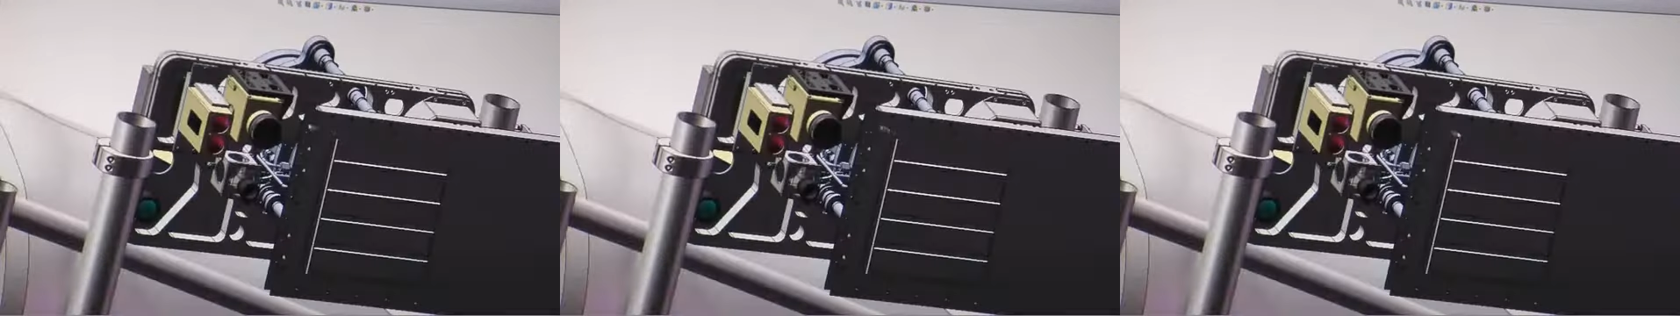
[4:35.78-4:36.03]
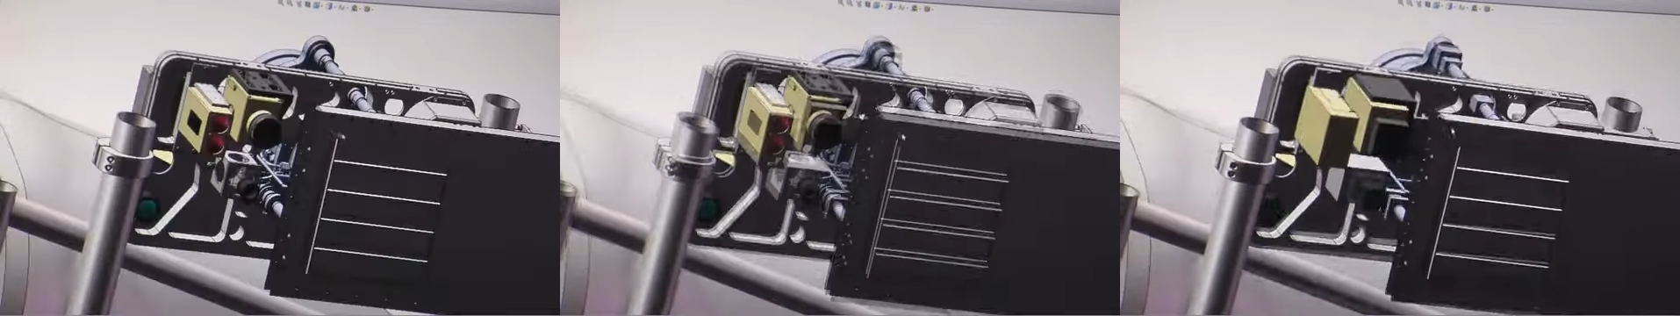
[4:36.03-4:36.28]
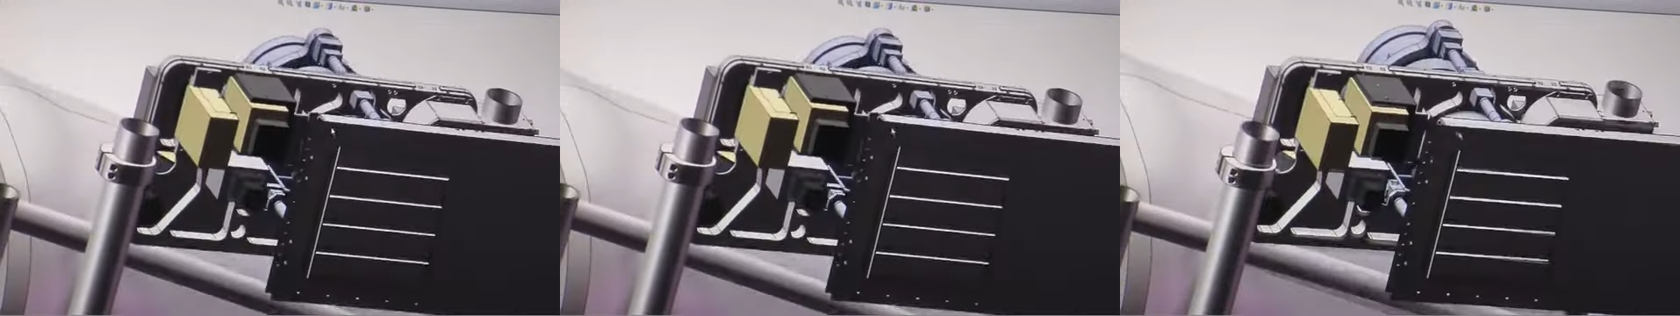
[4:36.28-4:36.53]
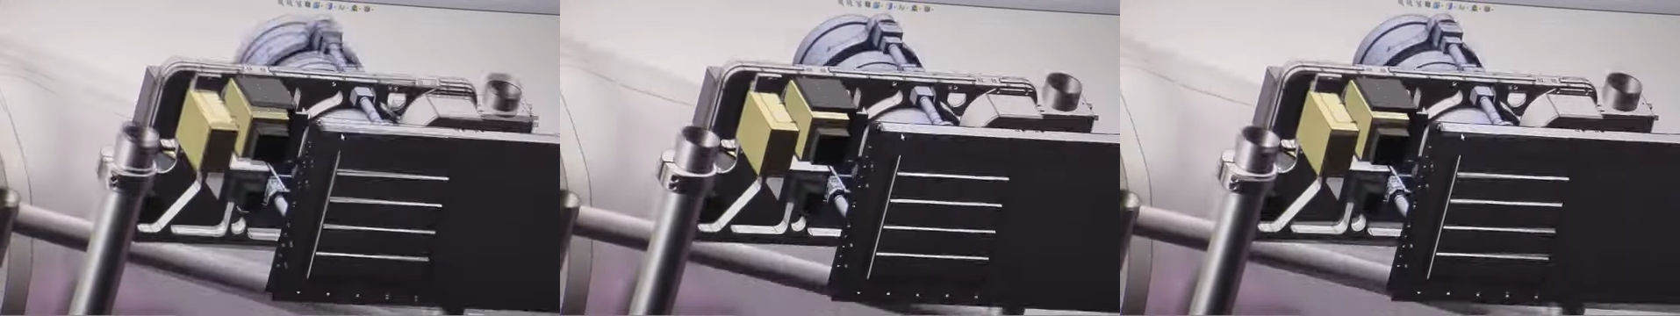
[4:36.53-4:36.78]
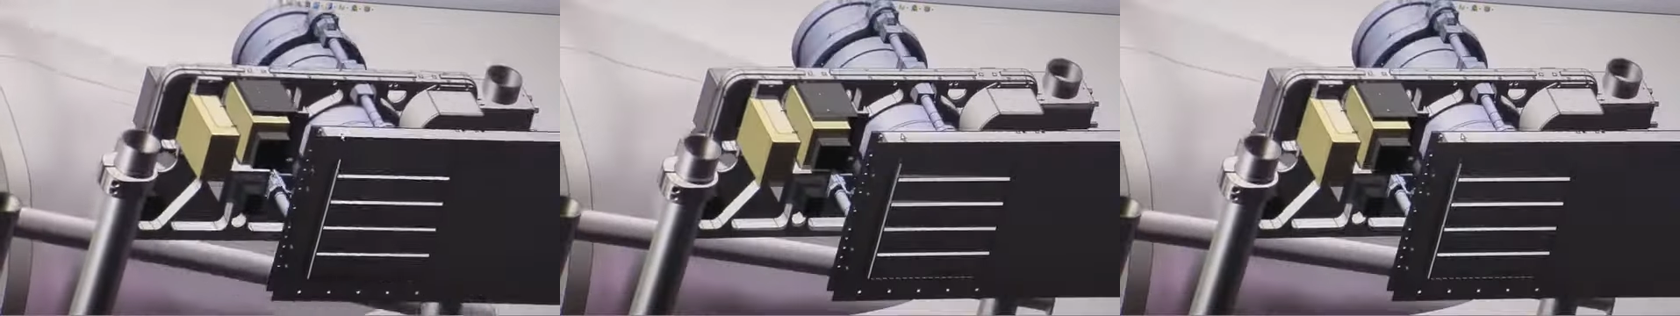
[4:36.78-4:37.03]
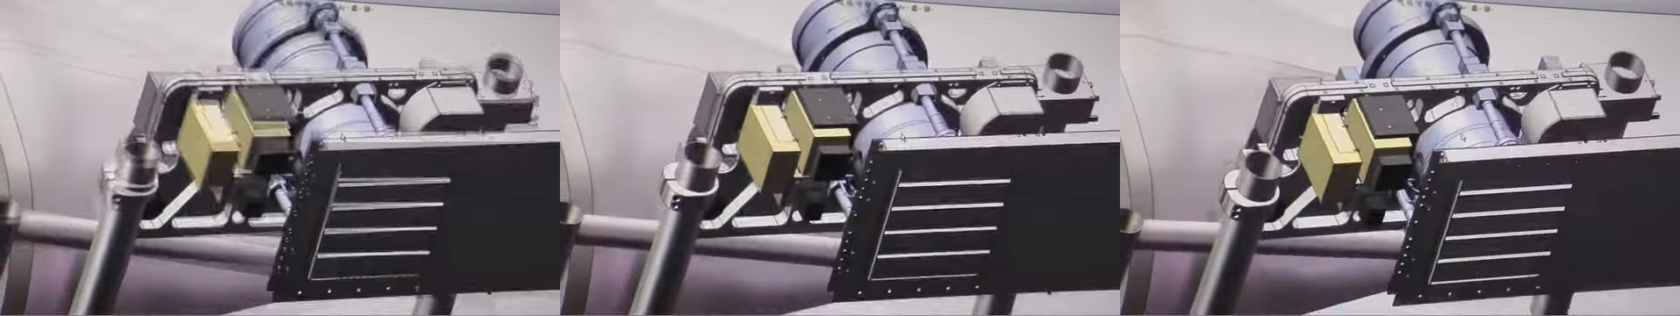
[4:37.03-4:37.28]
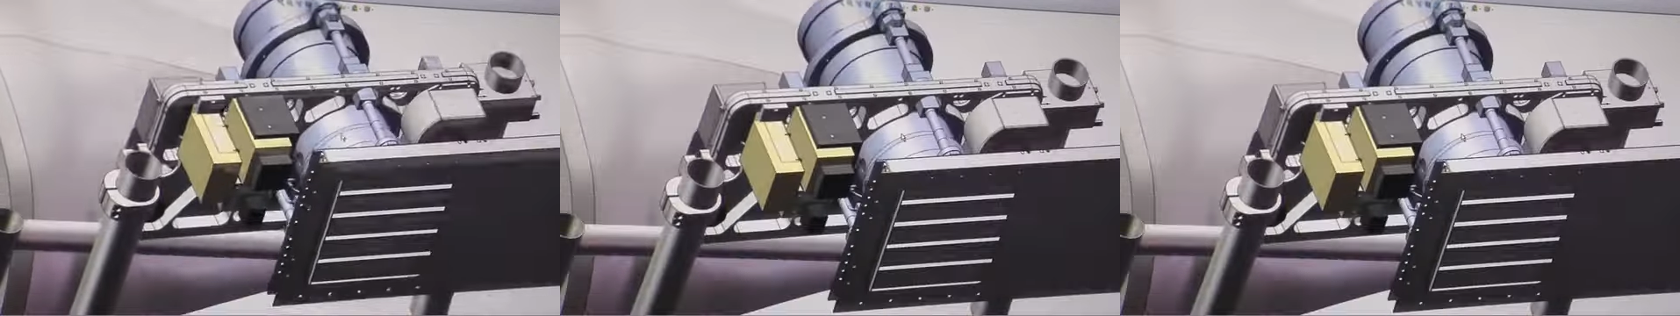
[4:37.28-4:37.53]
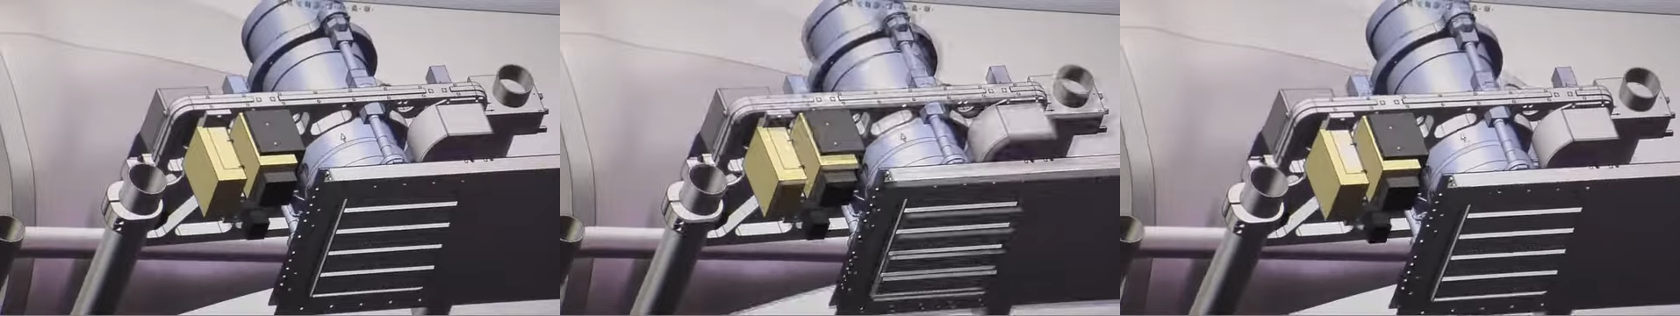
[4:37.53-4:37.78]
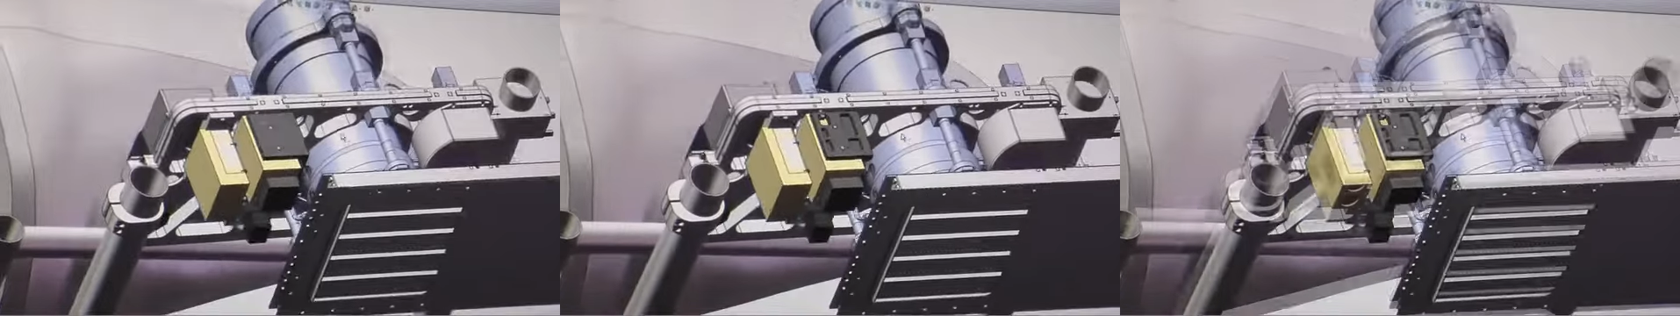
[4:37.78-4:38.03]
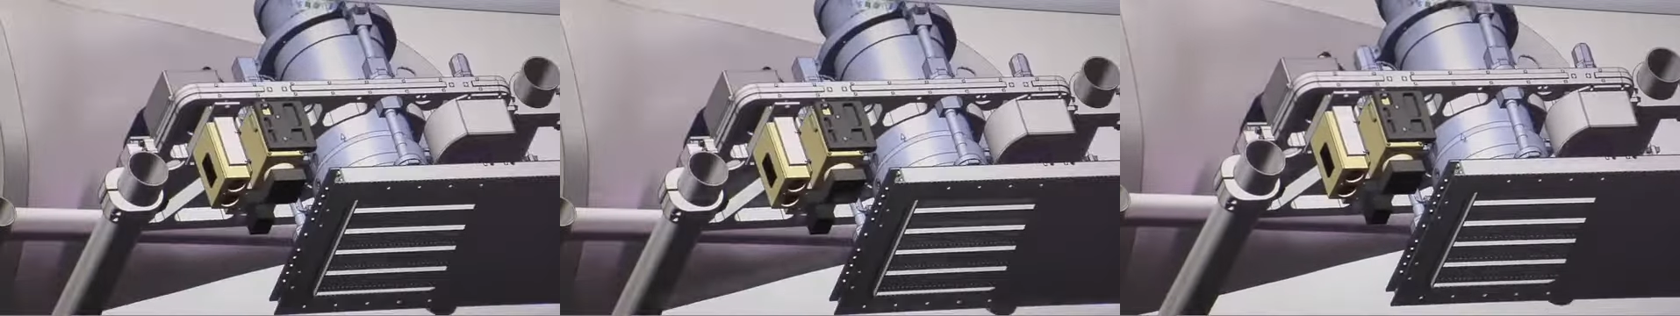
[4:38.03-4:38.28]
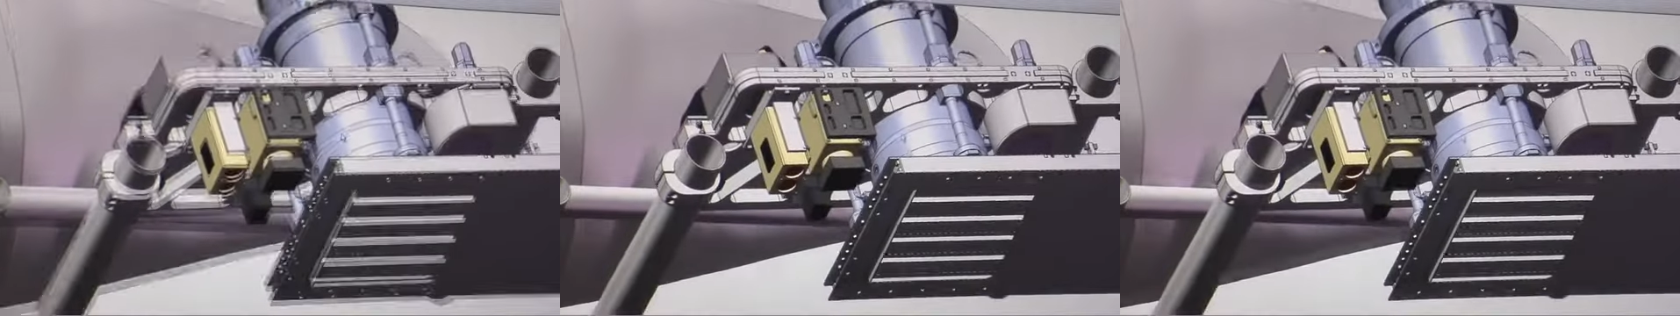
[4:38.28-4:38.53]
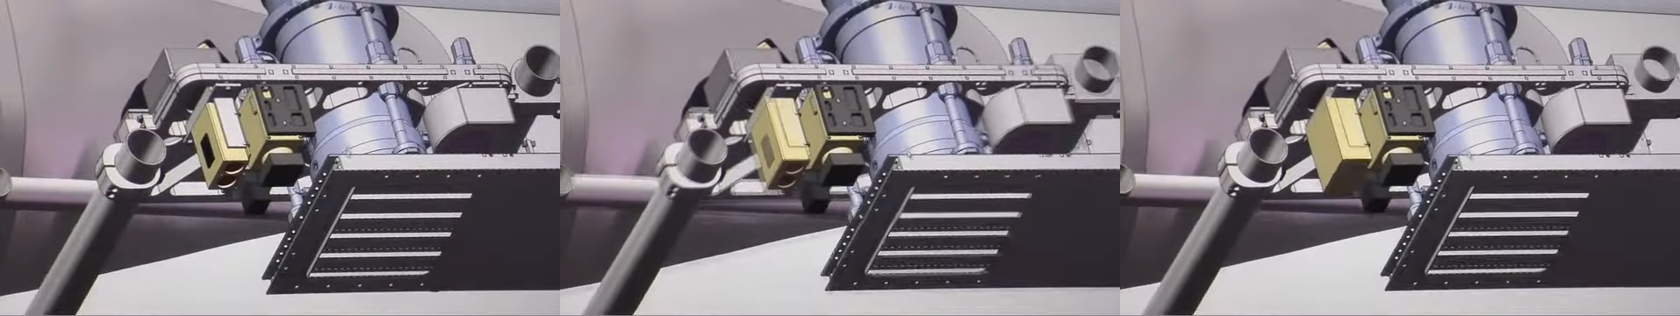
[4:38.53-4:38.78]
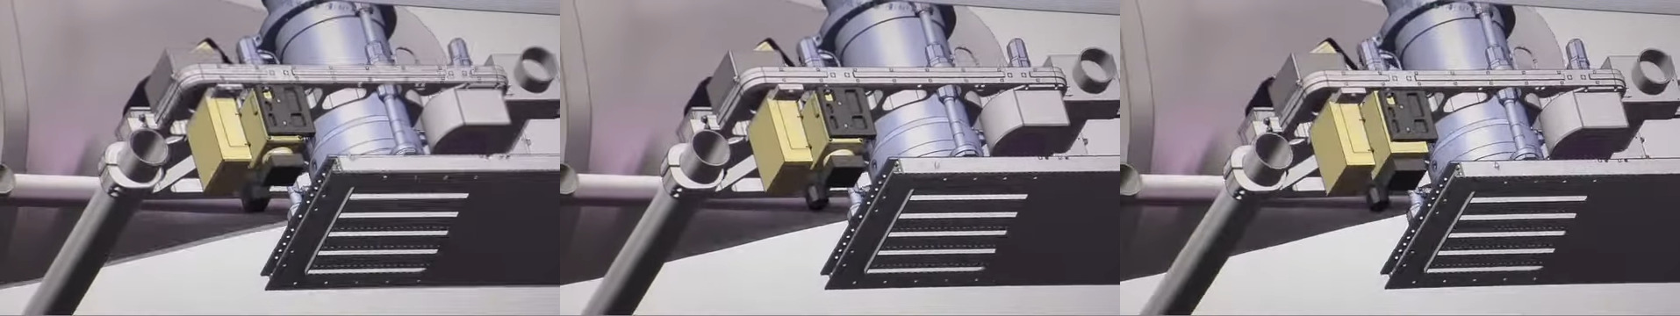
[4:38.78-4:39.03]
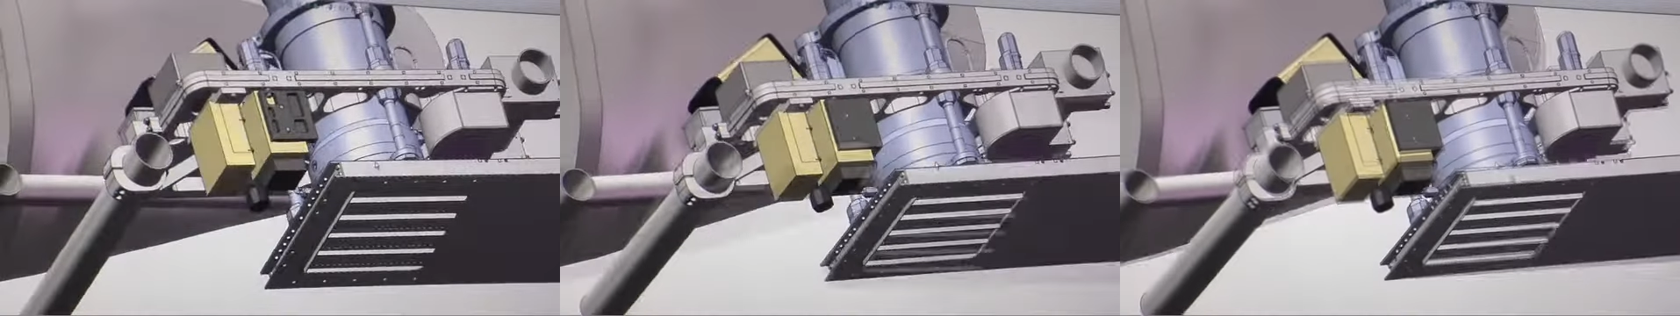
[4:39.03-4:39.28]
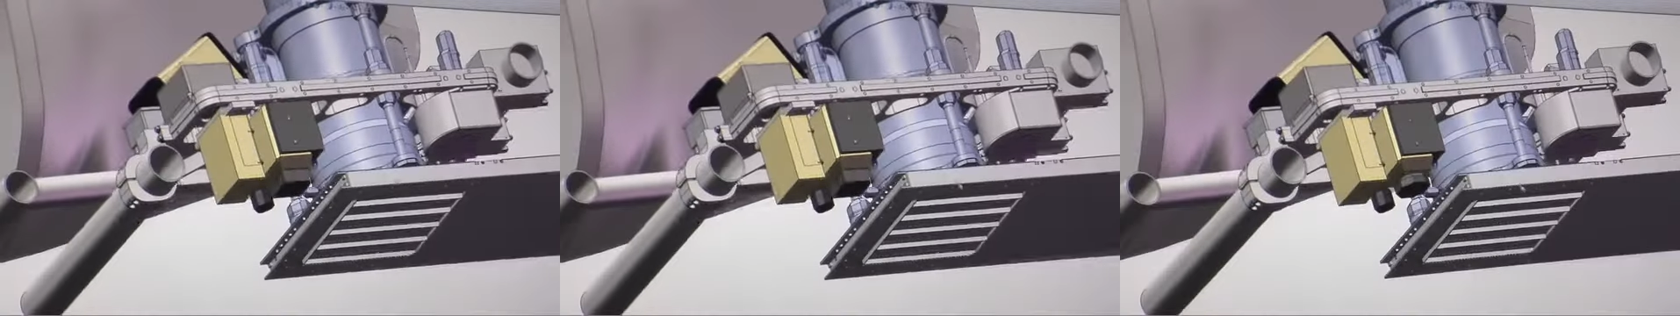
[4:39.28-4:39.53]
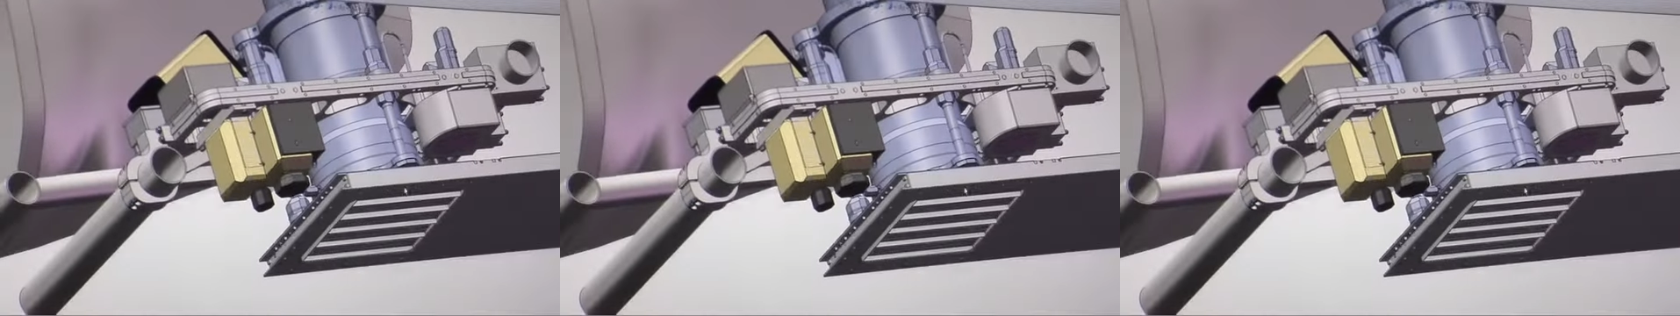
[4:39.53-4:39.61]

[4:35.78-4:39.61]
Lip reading: No face is visible, so there are no lips to read.